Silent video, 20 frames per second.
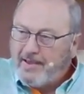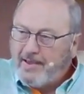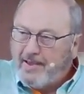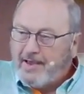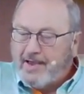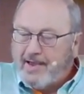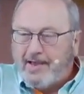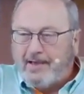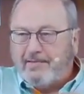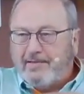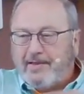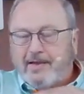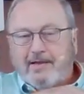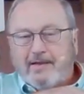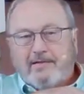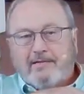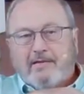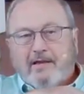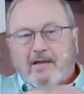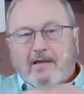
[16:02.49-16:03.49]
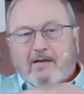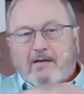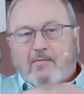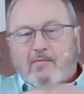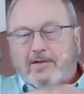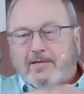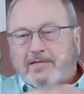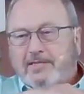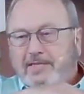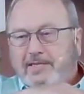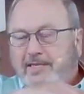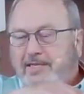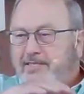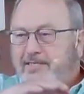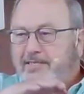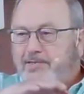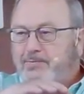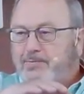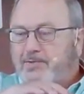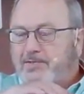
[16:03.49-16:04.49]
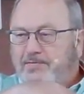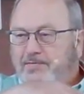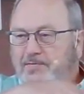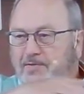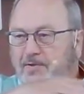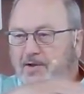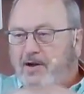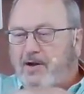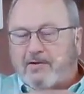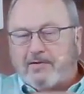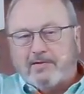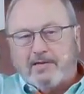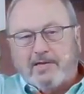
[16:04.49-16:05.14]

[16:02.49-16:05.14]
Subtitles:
And then when Jesus was flogged,